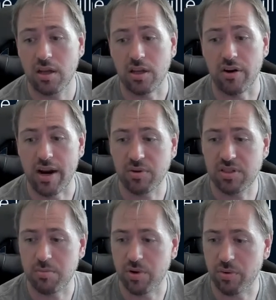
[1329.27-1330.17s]
you're able
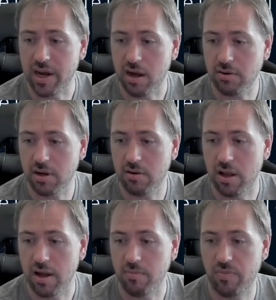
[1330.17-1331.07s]
to build out
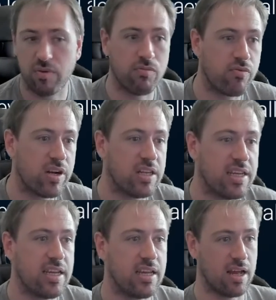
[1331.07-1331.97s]

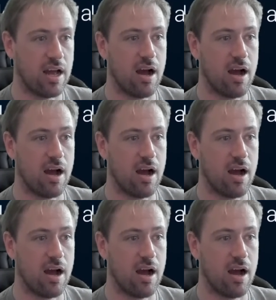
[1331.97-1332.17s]
really